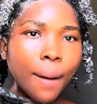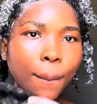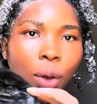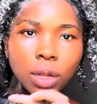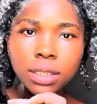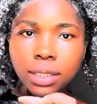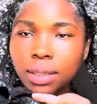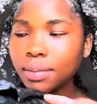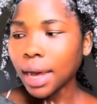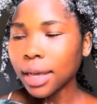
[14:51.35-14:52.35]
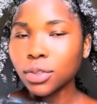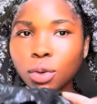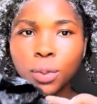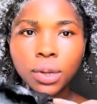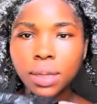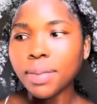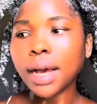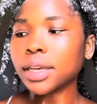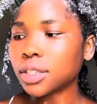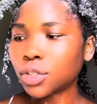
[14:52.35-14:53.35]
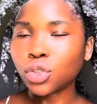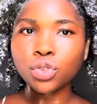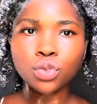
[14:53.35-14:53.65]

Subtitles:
polythene bags or poly bags